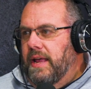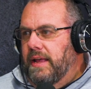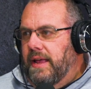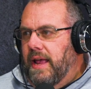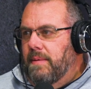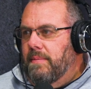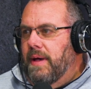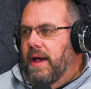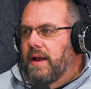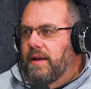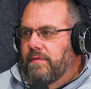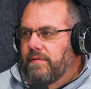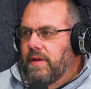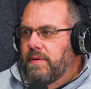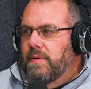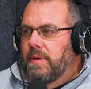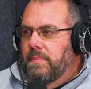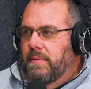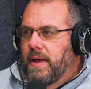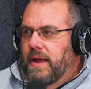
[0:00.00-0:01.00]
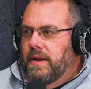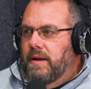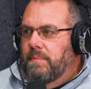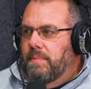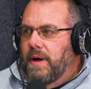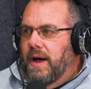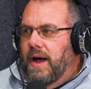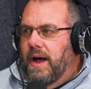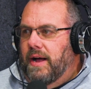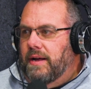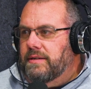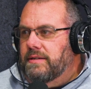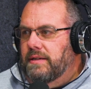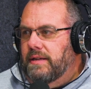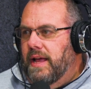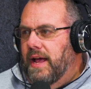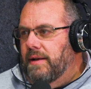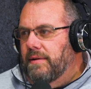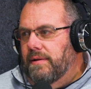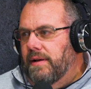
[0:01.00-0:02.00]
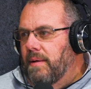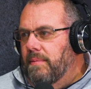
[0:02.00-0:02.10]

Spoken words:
He came out of MMA to box and got.